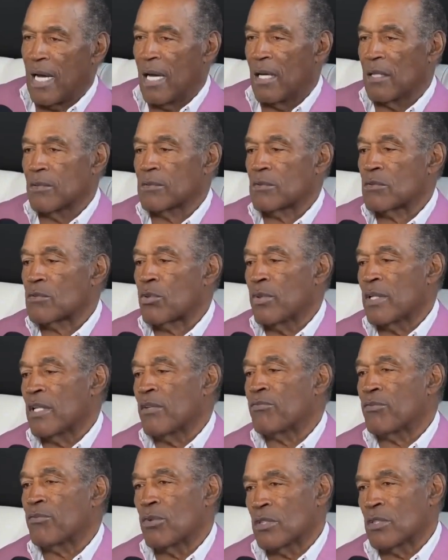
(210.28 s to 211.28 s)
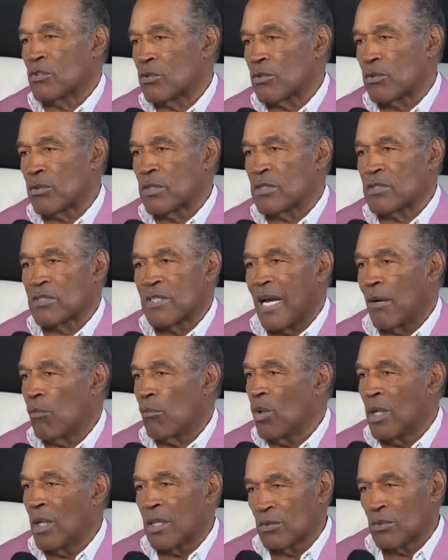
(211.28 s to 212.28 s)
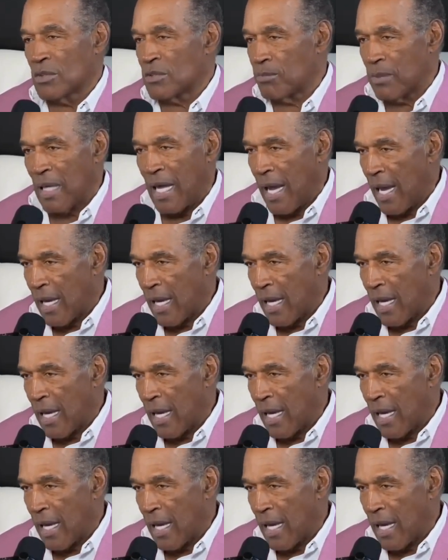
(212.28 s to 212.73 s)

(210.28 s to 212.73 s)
O.J. Simpson formed close friendships with fellow